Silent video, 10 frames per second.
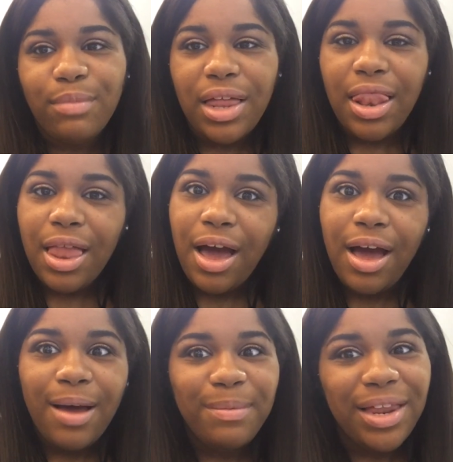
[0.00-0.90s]
and
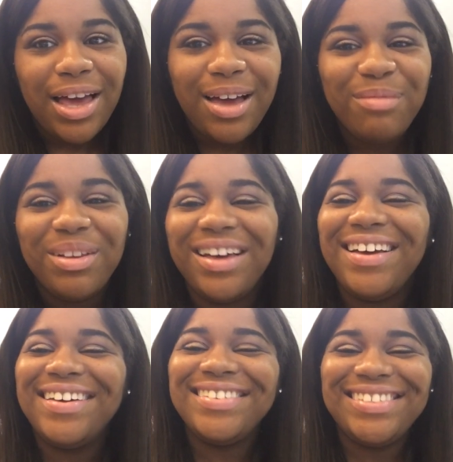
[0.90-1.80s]
blah, blah,
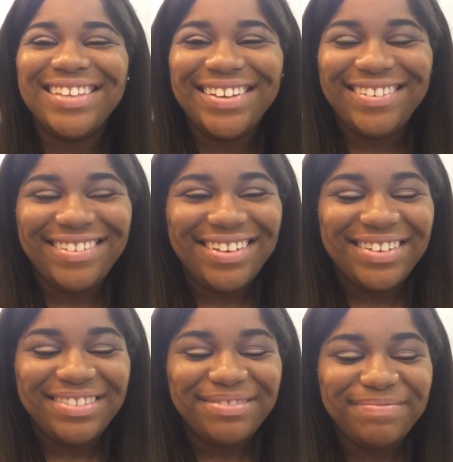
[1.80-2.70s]
blah. So
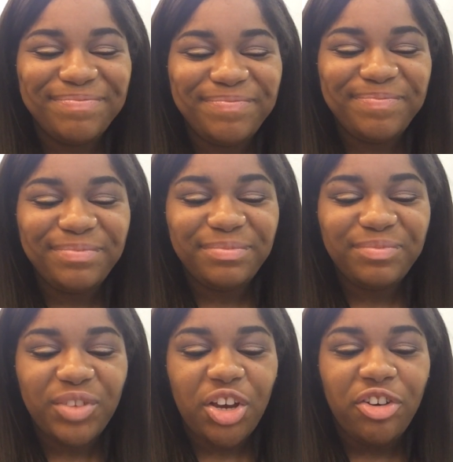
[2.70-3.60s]

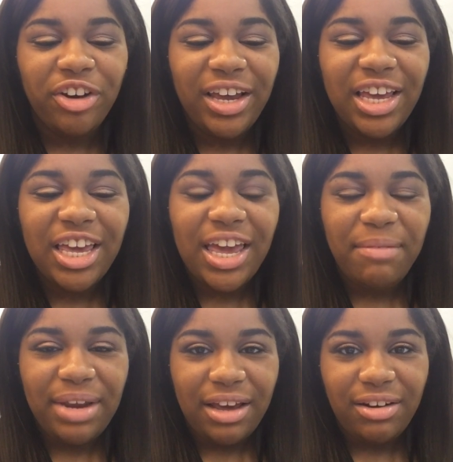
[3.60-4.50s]
Greg
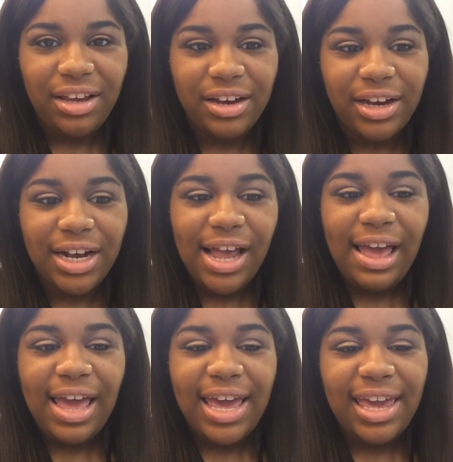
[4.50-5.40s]
came down here,
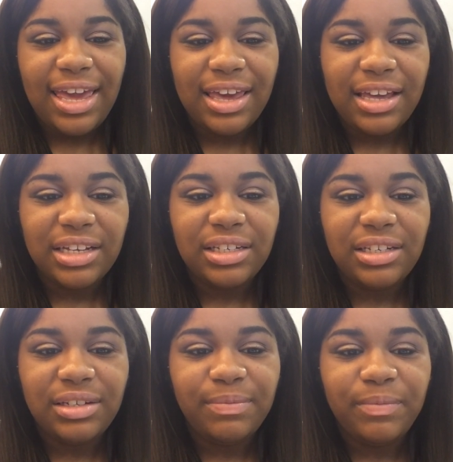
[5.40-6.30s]
and
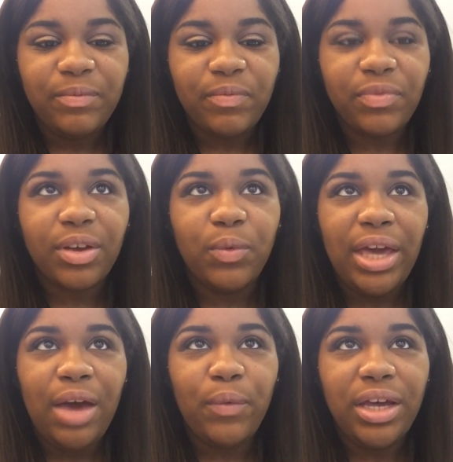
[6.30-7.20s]

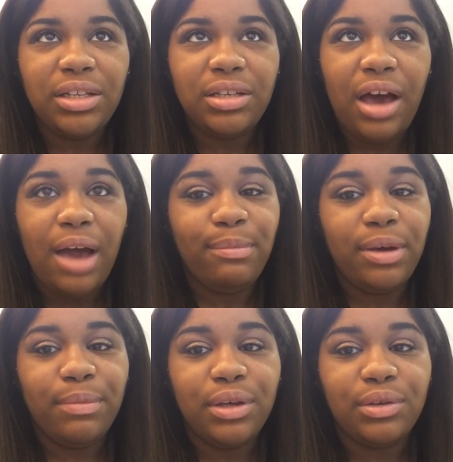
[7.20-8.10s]
we had went to
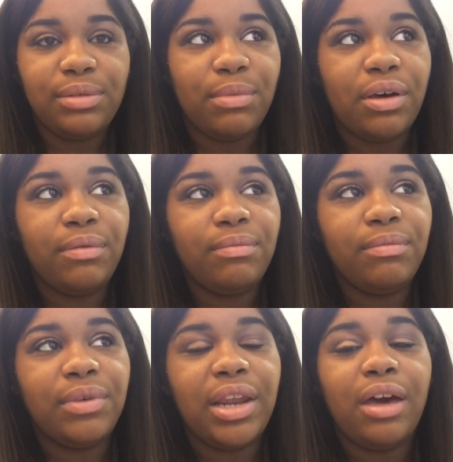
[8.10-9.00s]
Aubrey Mills' mom.
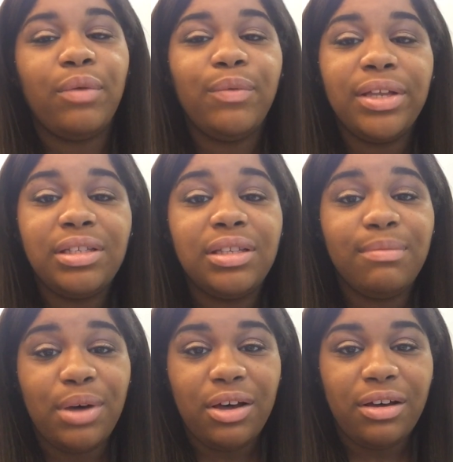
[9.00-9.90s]
Now, we went to the
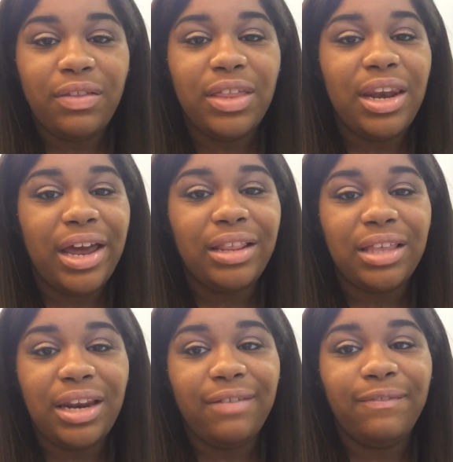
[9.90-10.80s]
mall the night
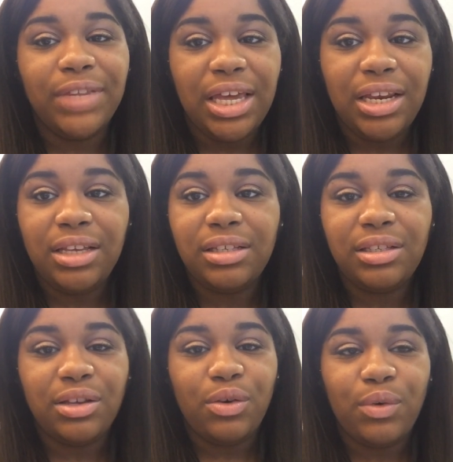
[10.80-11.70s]
that it flooded.
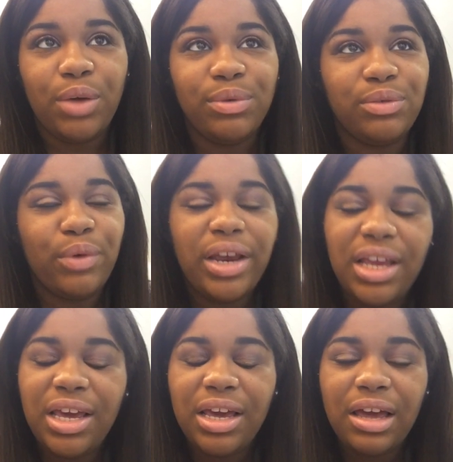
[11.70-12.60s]
So it was
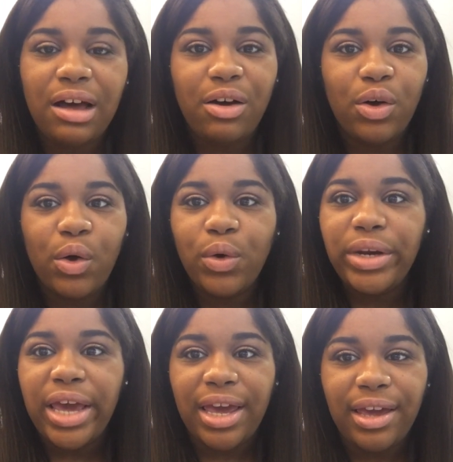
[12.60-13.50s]
raining all
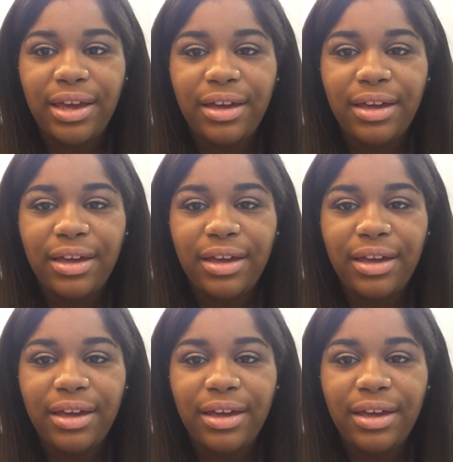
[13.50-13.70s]
day,